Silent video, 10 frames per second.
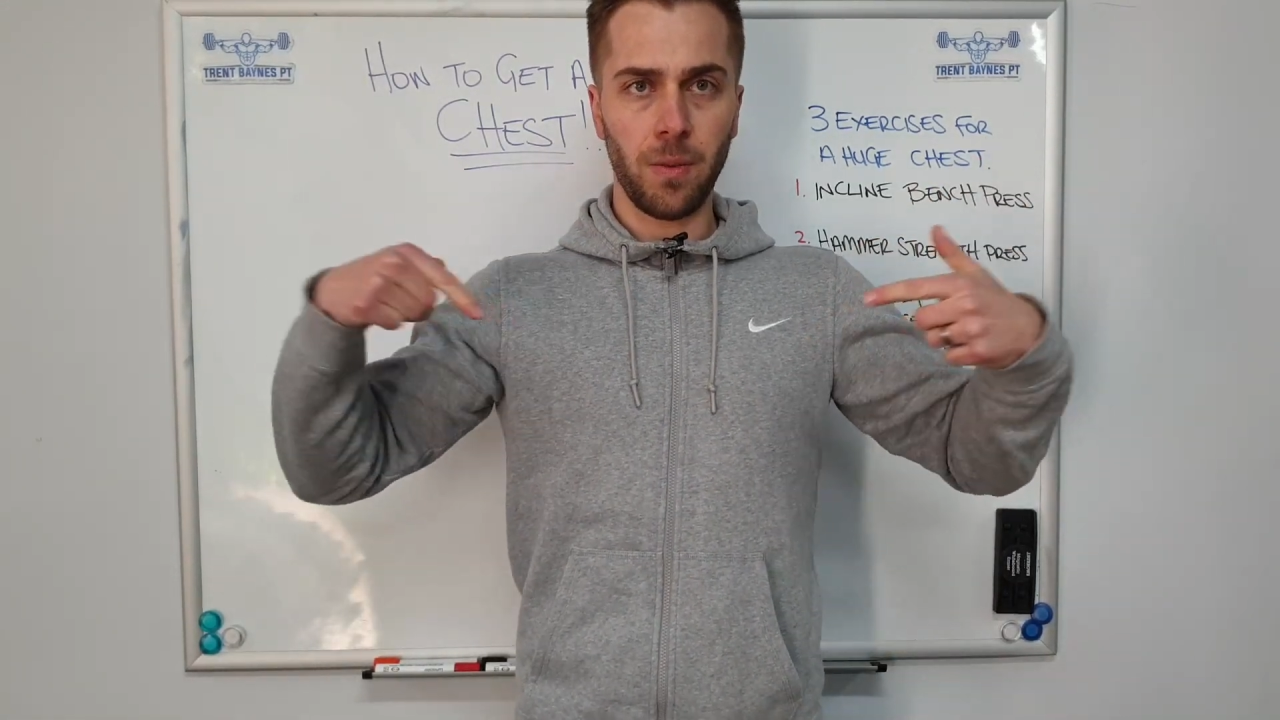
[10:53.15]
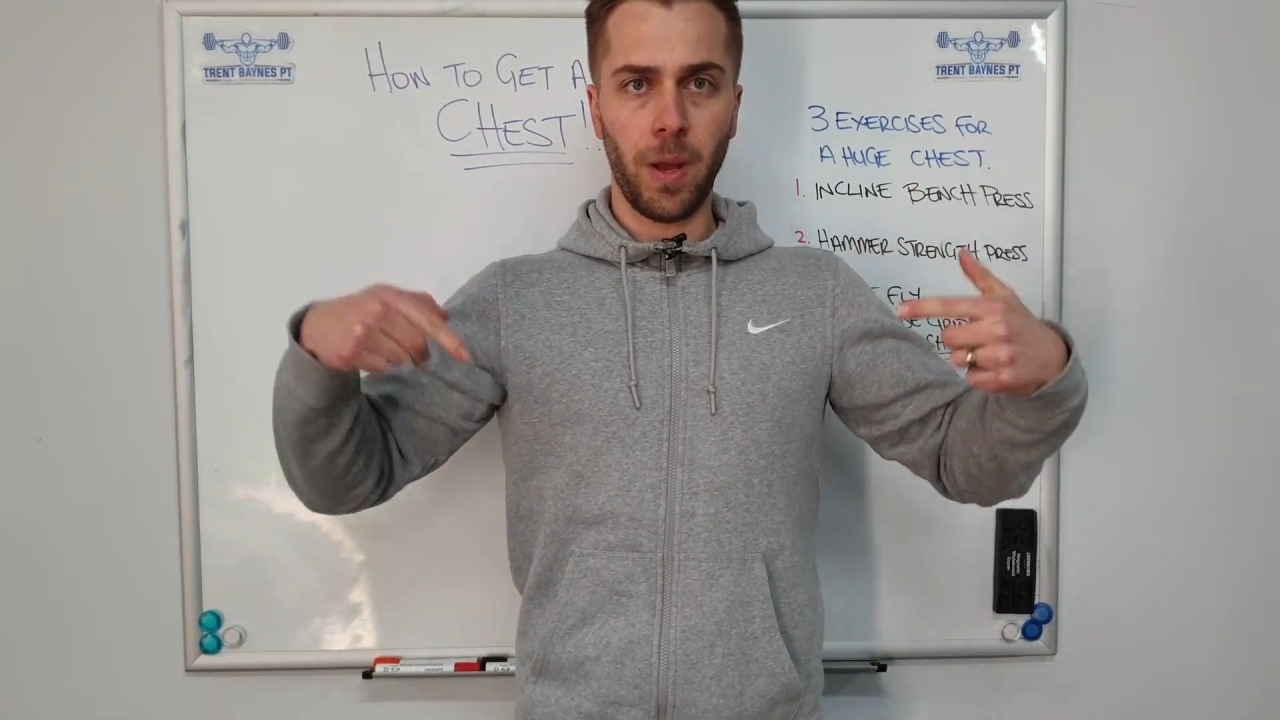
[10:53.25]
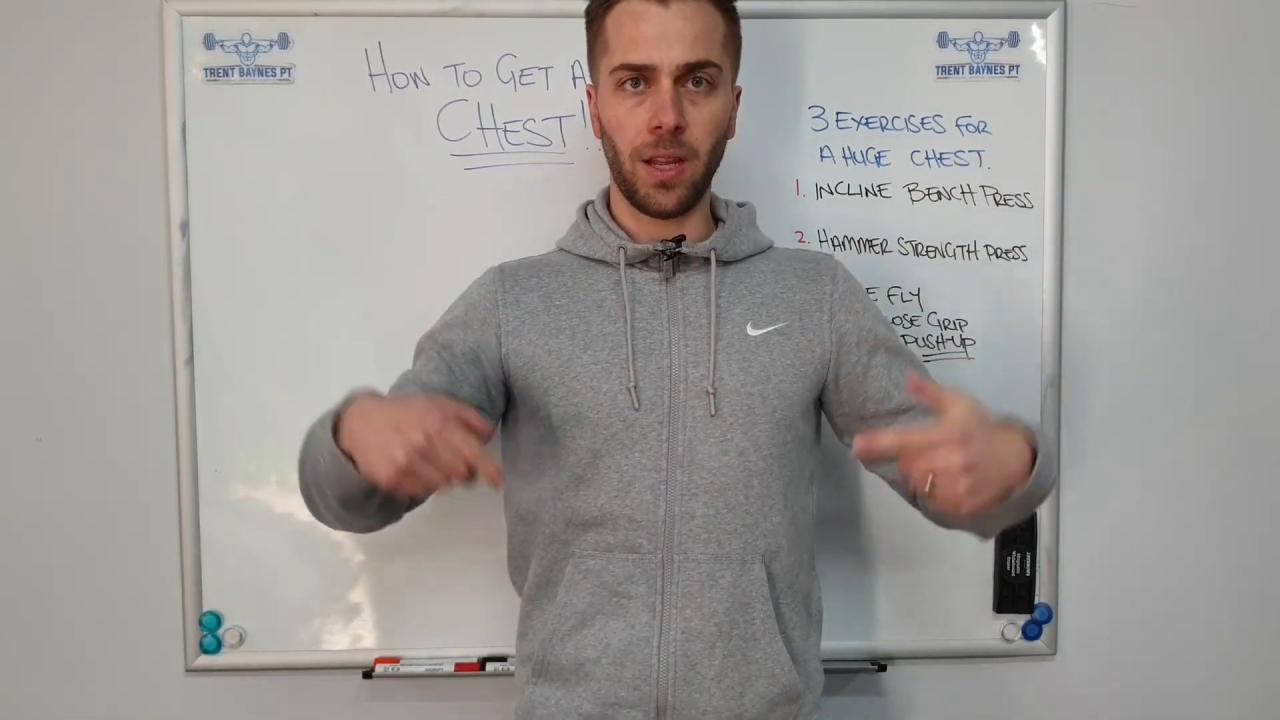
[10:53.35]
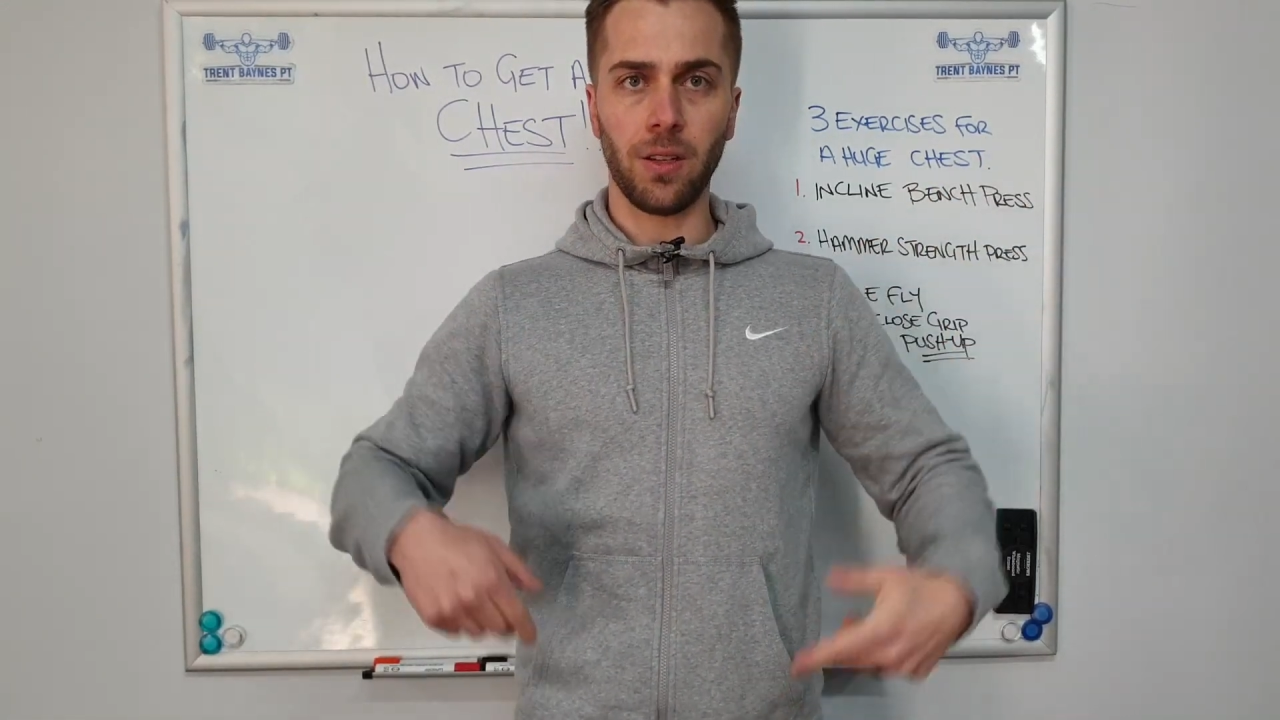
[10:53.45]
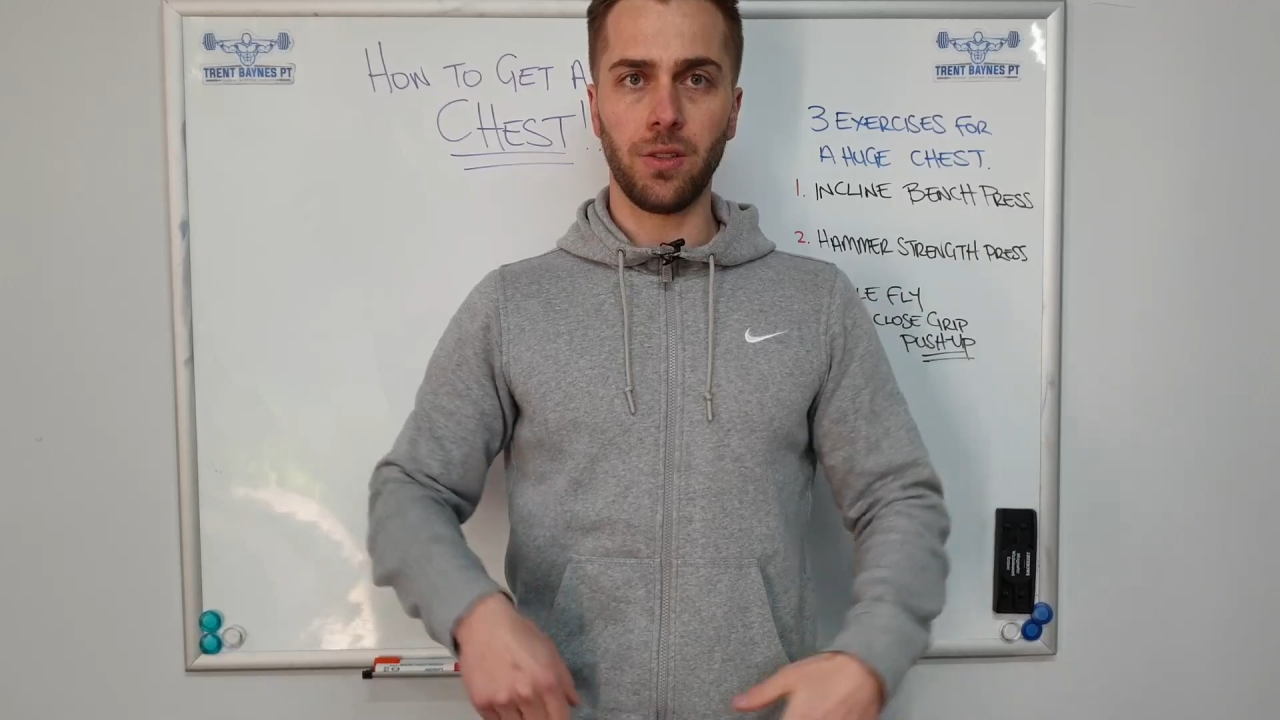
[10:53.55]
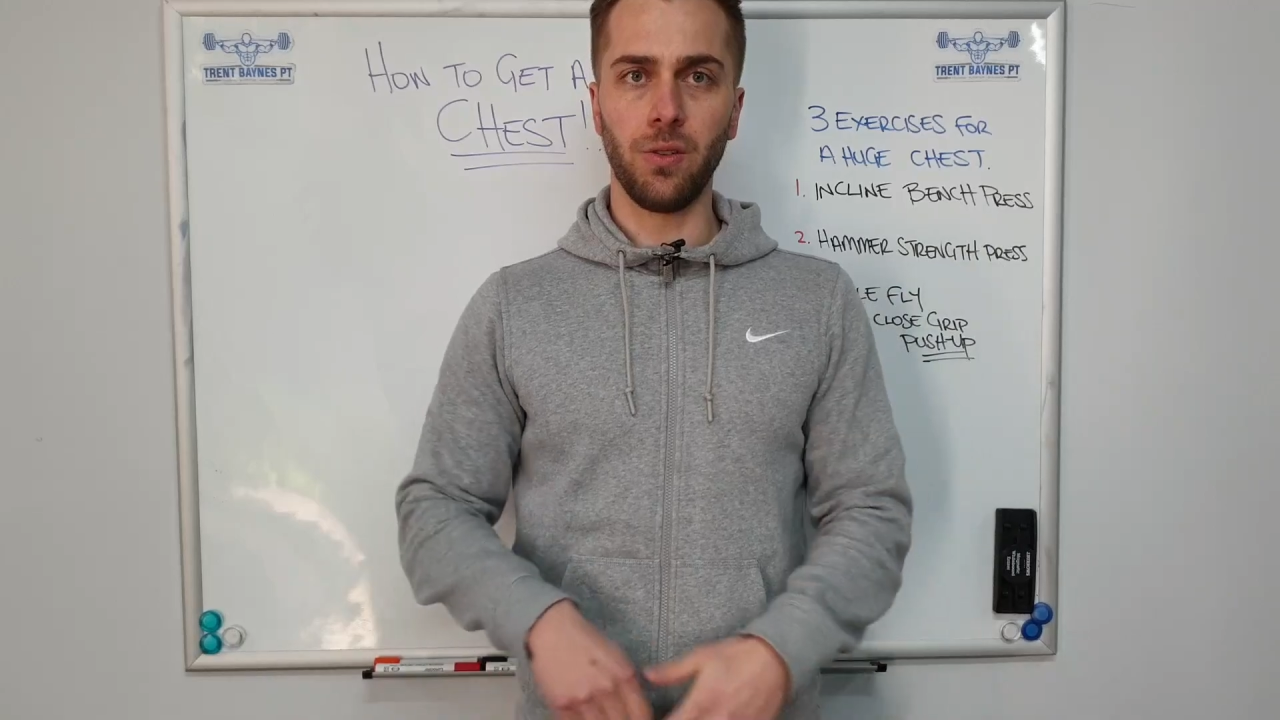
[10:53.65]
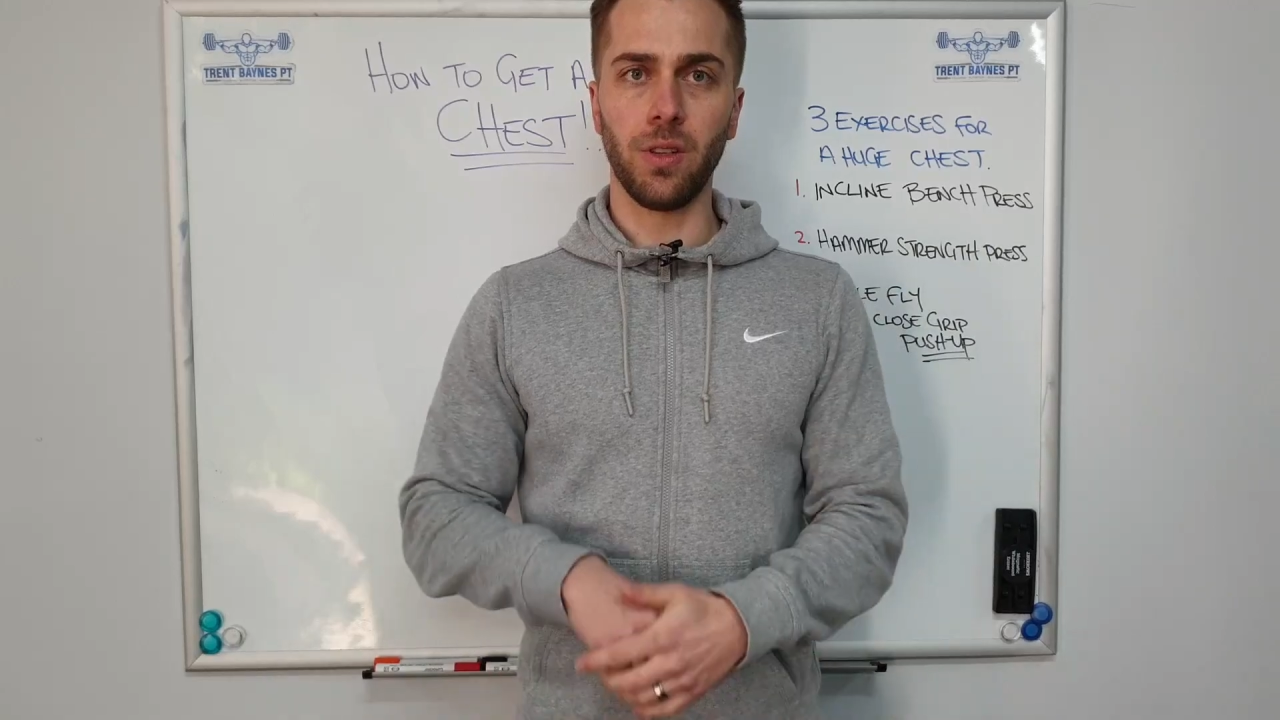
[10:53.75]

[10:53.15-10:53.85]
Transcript: to make it do